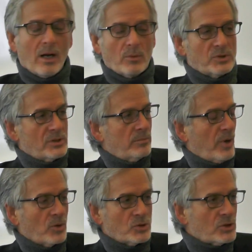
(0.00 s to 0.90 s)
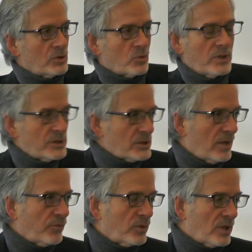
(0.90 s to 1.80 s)
I was in post-Katrina
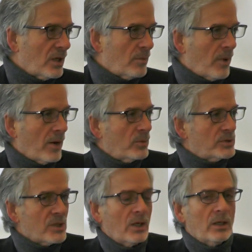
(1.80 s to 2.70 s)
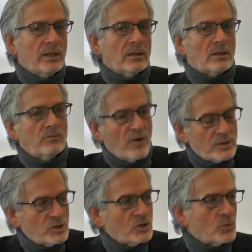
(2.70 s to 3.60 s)
stuff with him. I was in
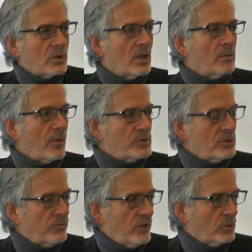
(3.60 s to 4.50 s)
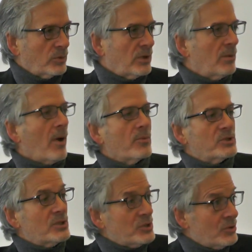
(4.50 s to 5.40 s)
conventions with him. I was in the field with him. I
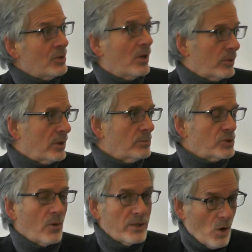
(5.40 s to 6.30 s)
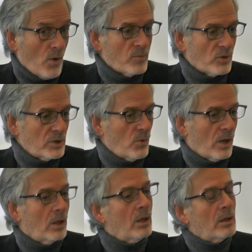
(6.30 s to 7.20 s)
was in the studio with him. So I know him really
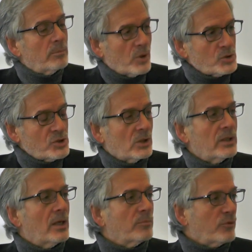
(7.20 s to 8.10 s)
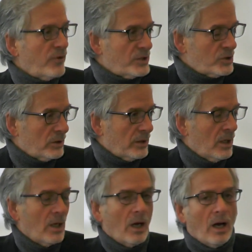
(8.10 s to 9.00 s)
well, personally and professionally.
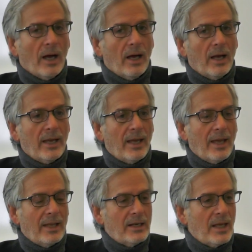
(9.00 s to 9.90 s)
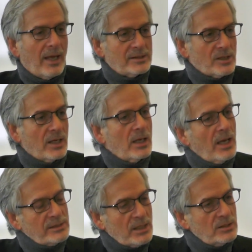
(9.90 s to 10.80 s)
And as I
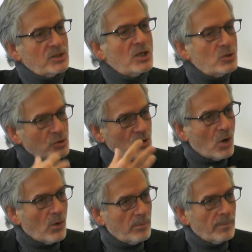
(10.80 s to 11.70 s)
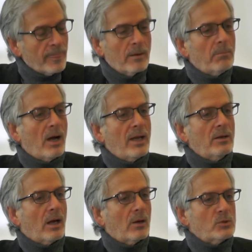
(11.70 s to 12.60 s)
continued to know him,
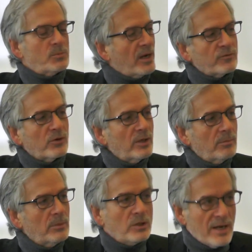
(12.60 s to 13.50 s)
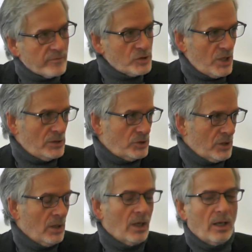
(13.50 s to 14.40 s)
my respect for him never changed.
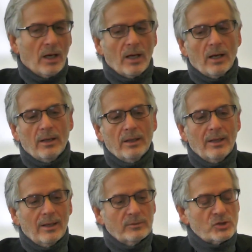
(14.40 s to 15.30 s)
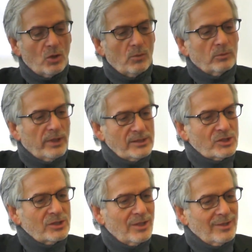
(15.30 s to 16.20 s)
So
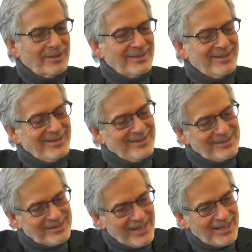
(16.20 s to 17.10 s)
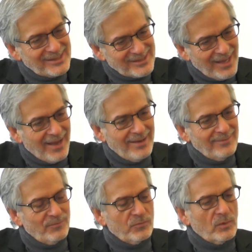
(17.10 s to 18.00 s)
let's set
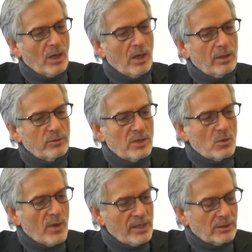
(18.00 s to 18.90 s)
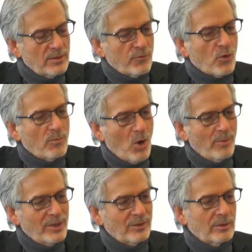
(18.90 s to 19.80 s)
aside, theoretically for a
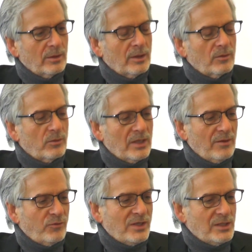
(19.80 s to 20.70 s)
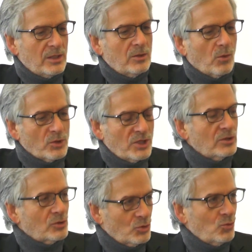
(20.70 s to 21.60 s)
moment, if he did or
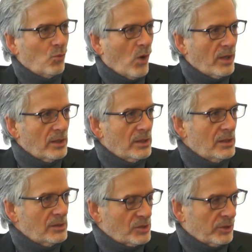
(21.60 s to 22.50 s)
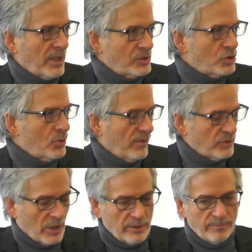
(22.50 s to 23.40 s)
didn't do what he is alleged to
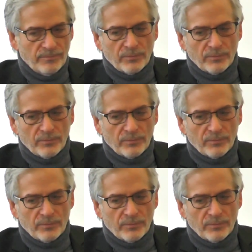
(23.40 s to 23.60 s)
have done.